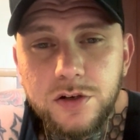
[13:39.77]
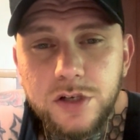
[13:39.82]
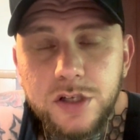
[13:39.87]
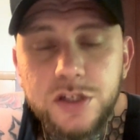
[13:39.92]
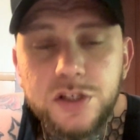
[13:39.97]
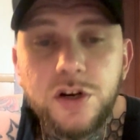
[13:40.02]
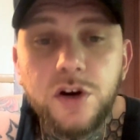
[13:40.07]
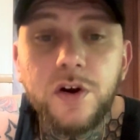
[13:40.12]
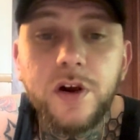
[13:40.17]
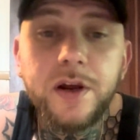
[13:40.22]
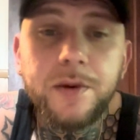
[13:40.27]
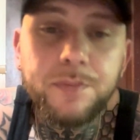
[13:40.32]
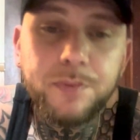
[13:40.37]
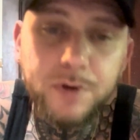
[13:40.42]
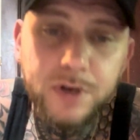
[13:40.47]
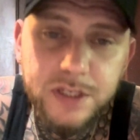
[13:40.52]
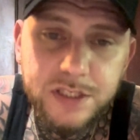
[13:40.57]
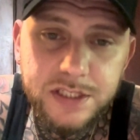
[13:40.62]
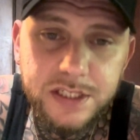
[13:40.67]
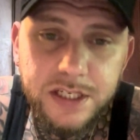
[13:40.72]
During
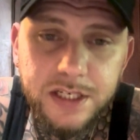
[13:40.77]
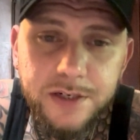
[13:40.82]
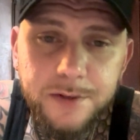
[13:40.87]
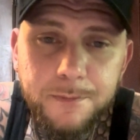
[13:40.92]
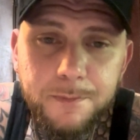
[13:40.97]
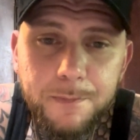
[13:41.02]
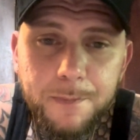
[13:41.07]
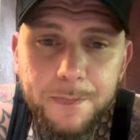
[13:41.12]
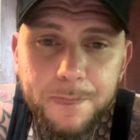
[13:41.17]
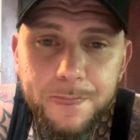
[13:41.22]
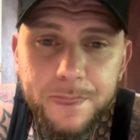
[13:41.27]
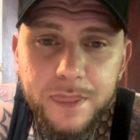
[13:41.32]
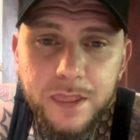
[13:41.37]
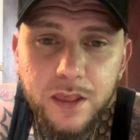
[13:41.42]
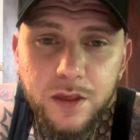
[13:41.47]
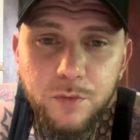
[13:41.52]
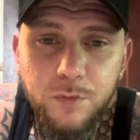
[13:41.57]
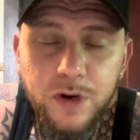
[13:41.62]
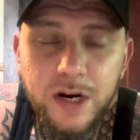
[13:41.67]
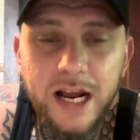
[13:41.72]
prison,
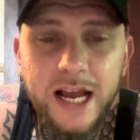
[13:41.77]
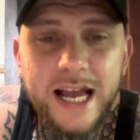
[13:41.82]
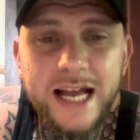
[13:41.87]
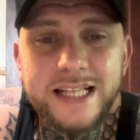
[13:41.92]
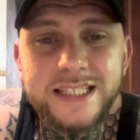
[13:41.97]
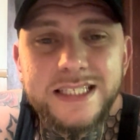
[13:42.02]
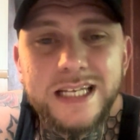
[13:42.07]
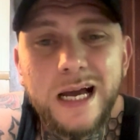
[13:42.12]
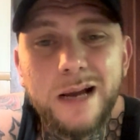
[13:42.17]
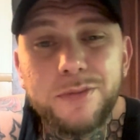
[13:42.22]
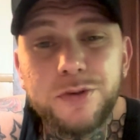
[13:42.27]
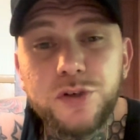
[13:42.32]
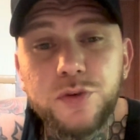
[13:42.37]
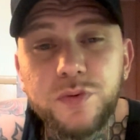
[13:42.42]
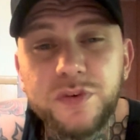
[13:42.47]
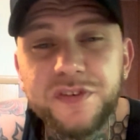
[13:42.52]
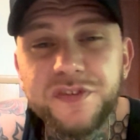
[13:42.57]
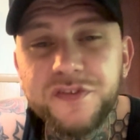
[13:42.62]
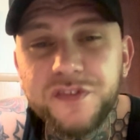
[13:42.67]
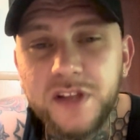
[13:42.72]
when I had time to
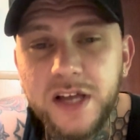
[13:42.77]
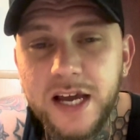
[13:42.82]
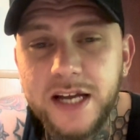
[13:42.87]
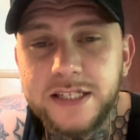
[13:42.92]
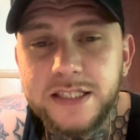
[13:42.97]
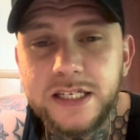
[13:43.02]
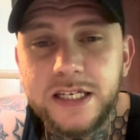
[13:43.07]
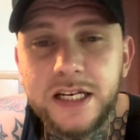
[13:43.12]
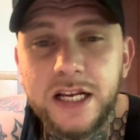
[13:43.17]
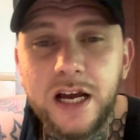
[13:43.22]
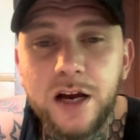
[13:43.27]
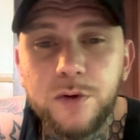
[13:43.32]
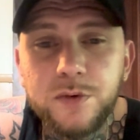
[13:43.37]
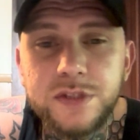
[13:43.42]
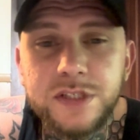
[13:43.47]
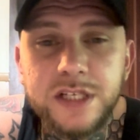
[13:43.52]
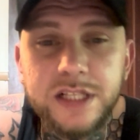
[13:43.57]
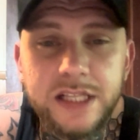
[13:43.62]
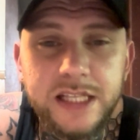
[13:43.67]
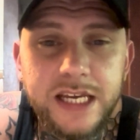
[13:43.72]
reflect and I
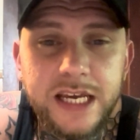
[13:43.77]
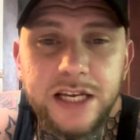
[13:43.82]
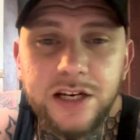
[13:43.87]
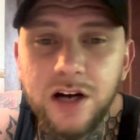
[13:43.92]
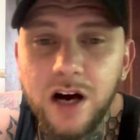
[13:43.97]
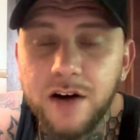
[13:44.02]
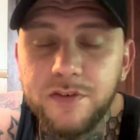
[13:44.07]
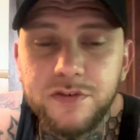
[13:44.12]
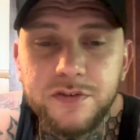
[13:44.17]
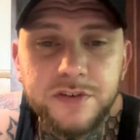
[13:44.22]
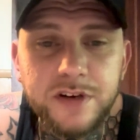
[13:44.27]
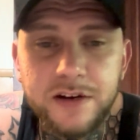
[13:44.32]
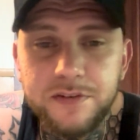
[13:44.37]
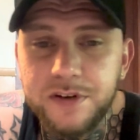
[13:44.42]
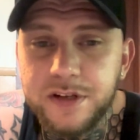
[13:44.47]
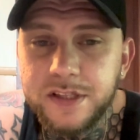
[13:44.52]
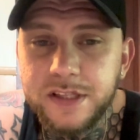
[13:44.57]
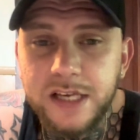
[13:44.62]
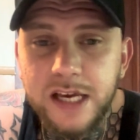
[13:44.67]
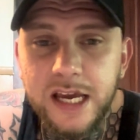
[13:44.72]
was clean off of
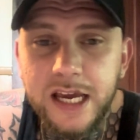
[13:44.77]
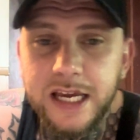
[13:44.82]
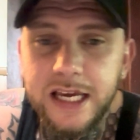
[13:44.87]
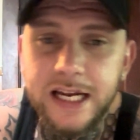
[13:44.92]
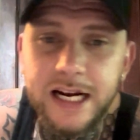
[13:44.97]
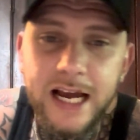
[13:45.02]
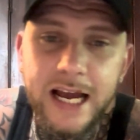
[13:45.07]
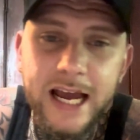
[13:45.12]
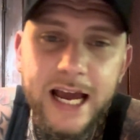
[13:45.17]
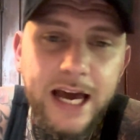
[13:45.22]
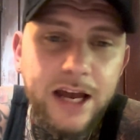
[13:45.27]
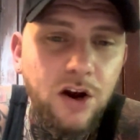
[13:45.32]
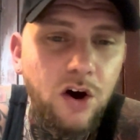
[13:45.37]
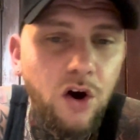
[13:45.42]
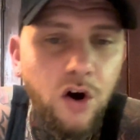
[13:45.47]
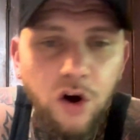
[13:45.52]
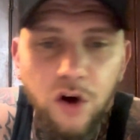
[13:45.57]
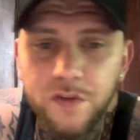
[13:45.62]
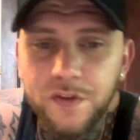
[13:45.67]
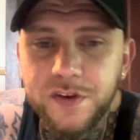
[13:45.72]
everything and I had
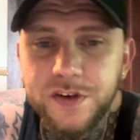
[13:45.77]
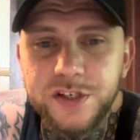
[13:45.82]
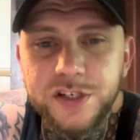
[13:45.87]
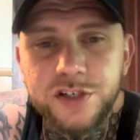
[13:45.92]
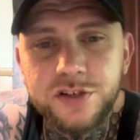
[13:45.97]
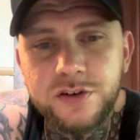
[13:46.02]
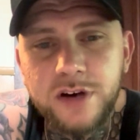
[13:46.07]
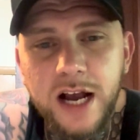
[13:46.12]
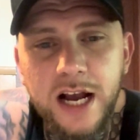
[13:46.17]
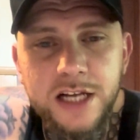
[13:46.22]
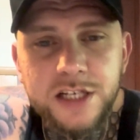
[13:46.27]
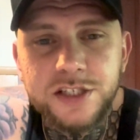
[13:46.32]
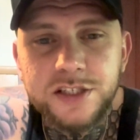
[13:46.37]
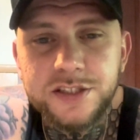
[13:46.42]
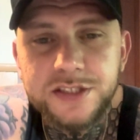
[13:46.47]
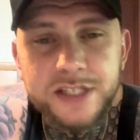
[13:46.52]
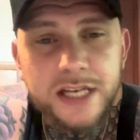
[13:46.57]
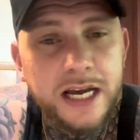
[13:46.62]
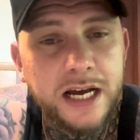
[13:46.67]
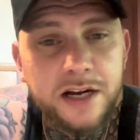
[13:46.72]
all the
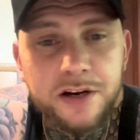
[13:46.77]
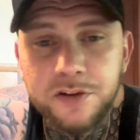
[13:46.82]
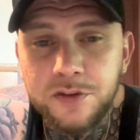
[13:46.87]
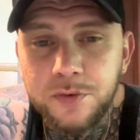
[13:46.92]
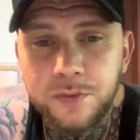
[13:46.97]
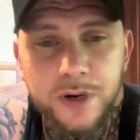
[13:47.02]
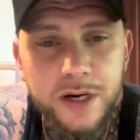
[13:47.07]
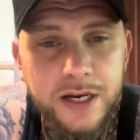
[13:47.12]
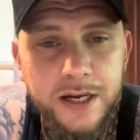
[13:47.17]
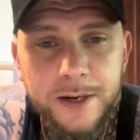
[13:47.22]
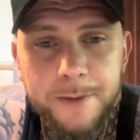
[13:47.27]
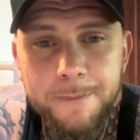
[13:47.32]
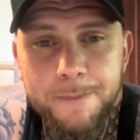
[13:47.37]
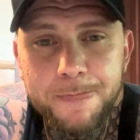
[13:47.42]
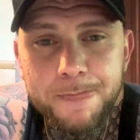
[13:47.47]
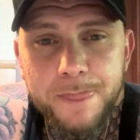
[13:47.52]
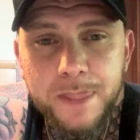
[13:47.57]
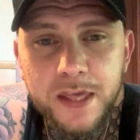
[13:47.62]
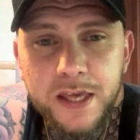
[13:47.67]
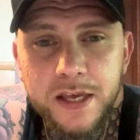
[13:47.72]
distractions out of the way,
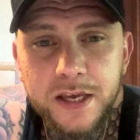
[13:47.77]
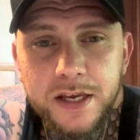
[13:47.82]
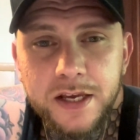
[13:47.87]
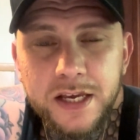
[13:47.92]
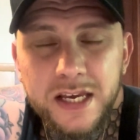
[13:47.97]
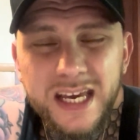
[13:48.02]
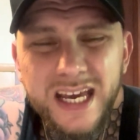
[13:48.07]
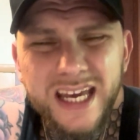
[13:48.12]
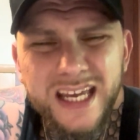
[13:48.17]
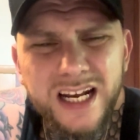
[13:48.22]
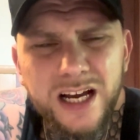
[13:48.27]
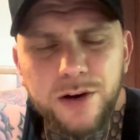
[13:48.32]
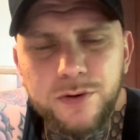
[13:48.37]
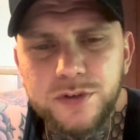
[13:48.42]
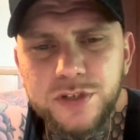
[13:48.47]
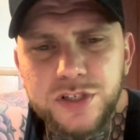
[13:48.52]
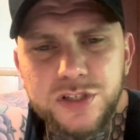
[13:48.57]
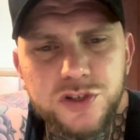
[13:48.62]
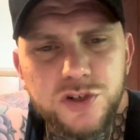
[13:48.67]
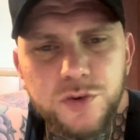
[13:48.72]
and I
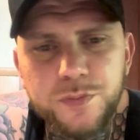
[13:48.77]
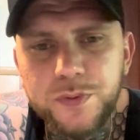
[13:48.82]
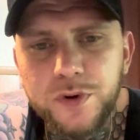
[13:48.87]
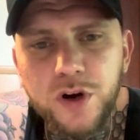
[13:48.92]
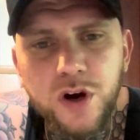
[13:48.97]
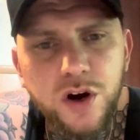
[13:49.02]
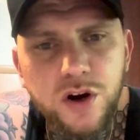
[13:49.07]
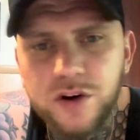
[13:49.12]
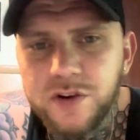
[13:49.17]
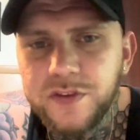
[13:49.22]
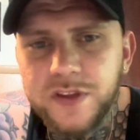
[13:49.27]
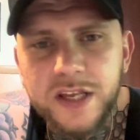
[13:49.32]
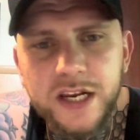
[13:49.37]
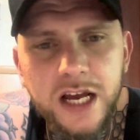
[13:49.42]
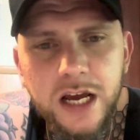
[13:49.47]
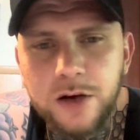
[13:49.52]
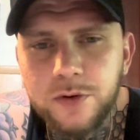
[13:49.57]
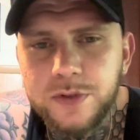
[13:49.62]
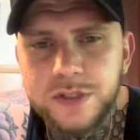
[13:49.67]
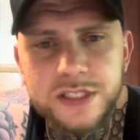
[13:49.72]
was super hurt that
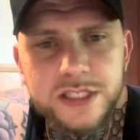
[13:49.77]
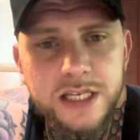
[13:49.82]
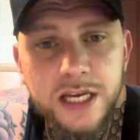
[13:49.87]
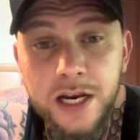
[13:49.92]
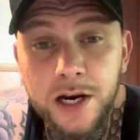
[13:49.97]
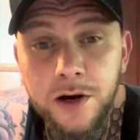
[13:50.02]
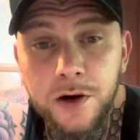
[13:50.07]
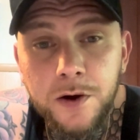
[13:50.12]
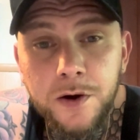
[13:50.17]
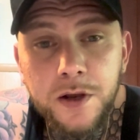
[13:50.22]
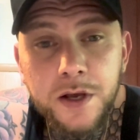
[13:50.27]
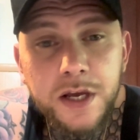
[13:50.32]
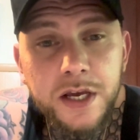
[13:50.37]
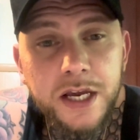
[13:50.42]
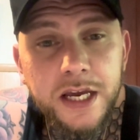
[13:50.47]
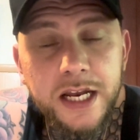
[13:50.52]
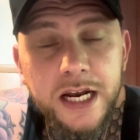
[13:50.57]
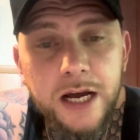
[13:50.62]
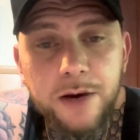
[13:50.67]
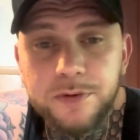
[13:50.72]
I was there,
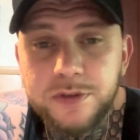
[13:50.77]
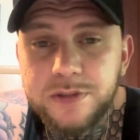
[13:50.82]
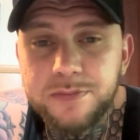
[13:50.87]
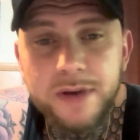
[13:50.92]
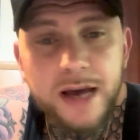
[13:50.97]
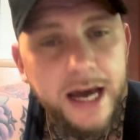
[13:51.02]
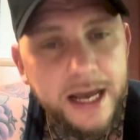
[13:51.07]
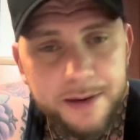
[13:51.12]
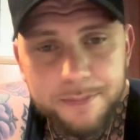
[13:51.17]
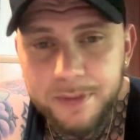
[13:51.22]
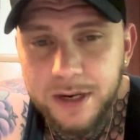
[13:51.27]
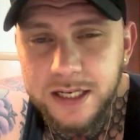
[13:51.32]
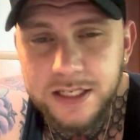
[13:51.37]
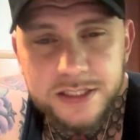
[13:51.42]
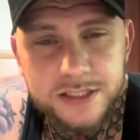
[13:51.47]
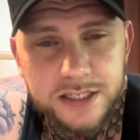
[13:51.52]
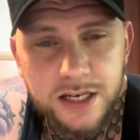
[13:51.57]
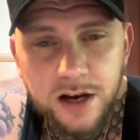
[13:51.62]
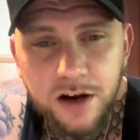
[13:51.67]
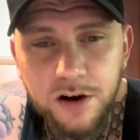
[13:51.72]
and I was mad at
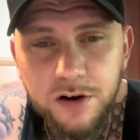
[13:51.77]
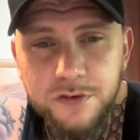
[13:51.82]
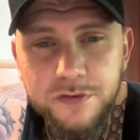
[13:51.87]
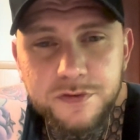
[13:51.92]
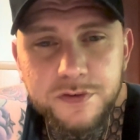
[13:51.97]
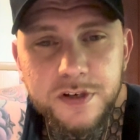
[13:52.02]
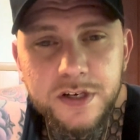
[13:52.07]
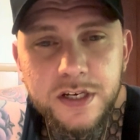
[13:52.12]
myself,